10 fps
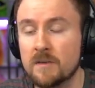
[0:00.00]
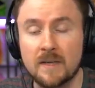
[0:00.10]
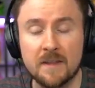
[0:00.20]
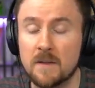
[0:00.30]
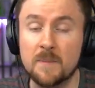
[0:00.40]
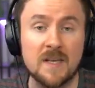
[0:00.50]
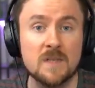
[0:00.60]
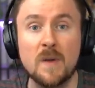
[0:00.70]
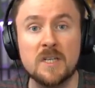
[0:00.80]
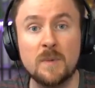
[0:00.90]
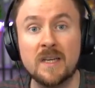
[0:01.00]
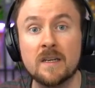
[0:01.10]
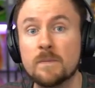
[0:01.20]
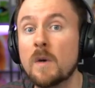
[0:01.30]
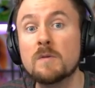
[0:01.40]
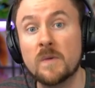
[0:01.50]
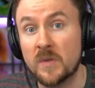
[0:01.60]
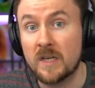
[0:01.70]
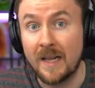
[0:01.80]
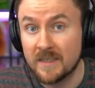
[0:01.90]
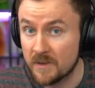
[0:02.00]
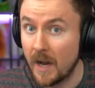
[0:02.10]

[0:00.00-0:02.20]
you get the best matchmaking, and most of the clans at